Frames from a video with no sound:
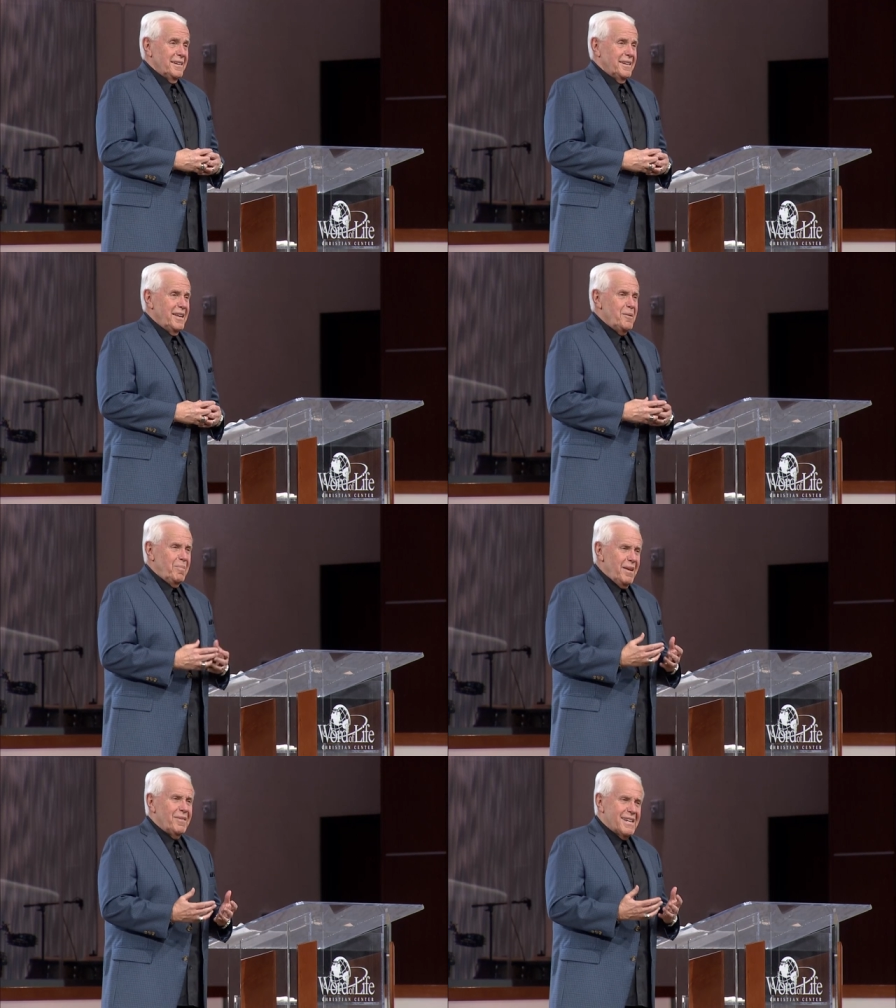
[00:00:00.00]
Can you
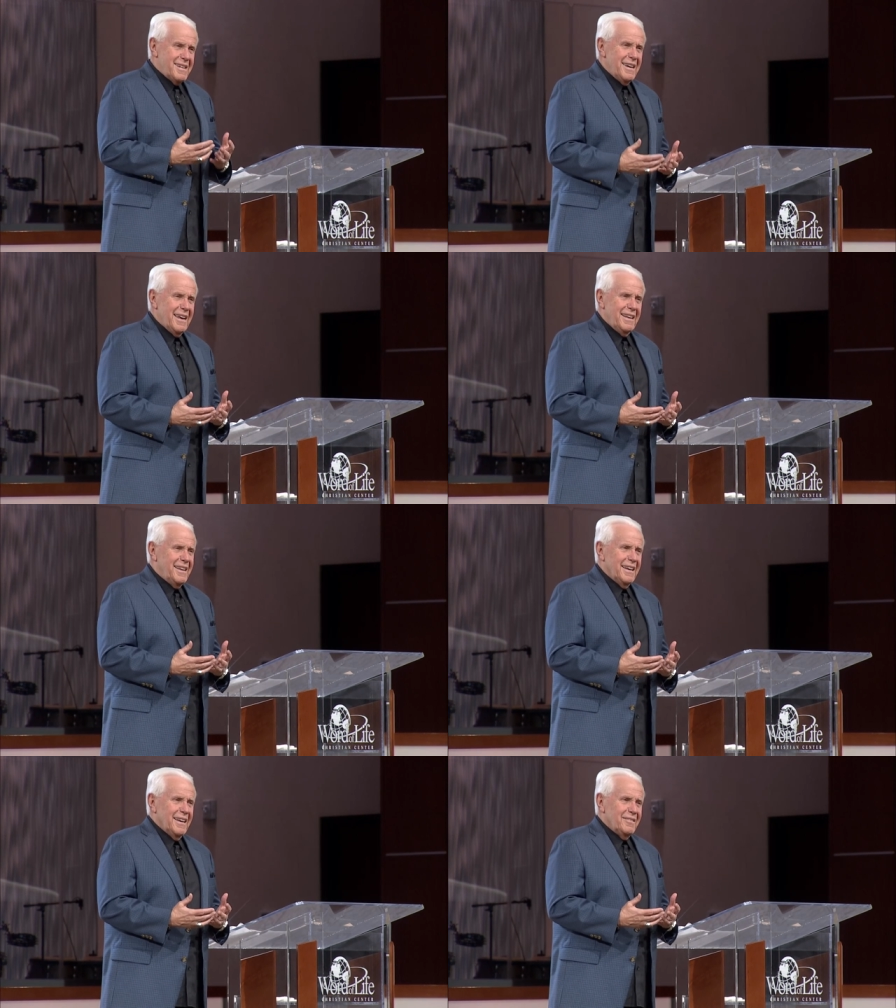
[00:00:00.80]
believe a kid
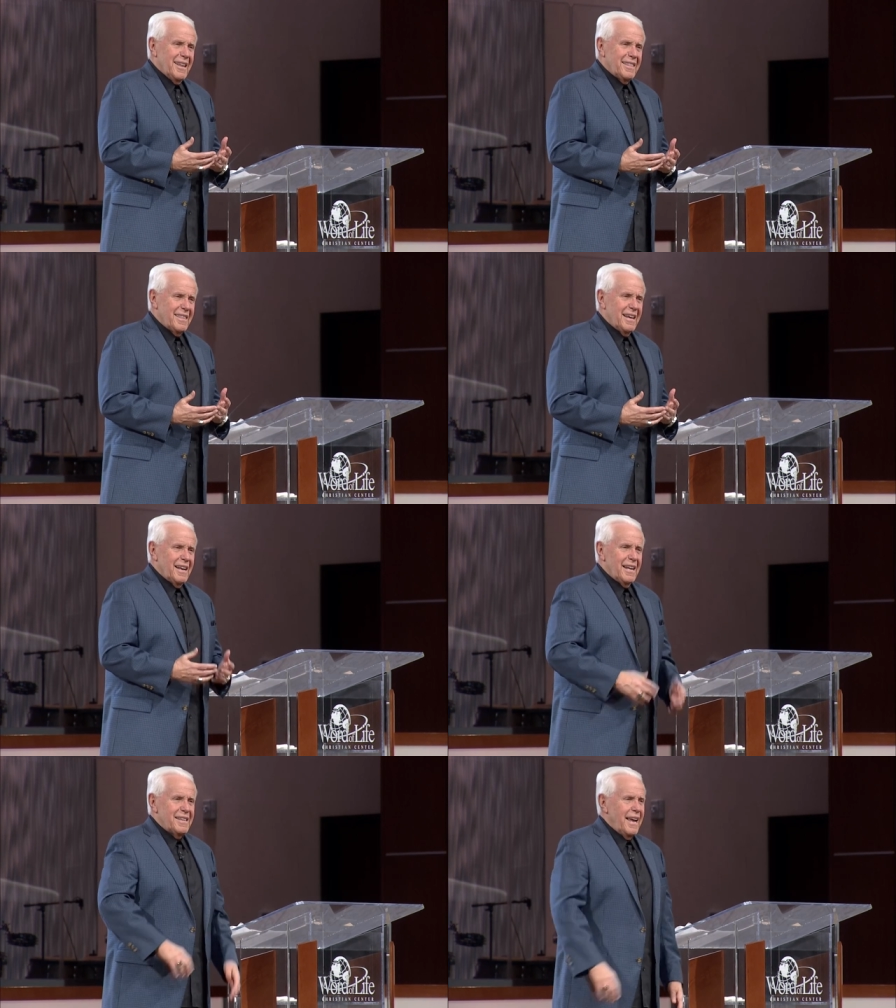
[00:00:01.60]
that think
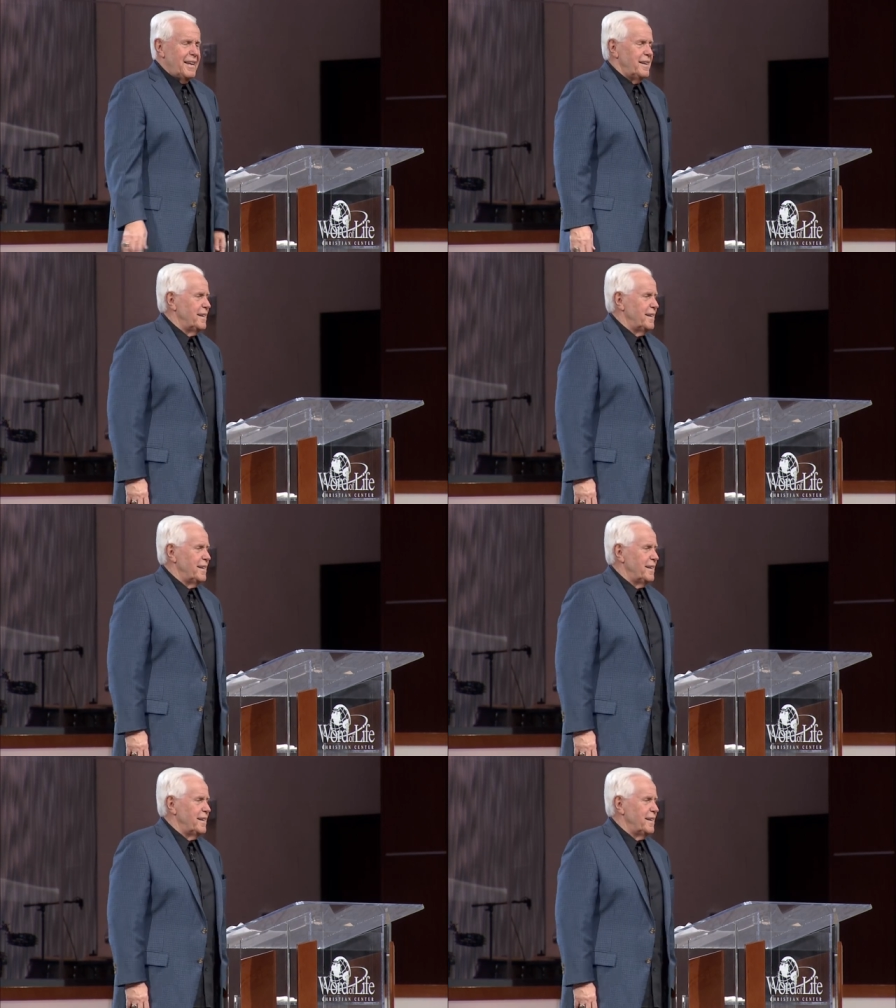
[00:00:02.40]
like that?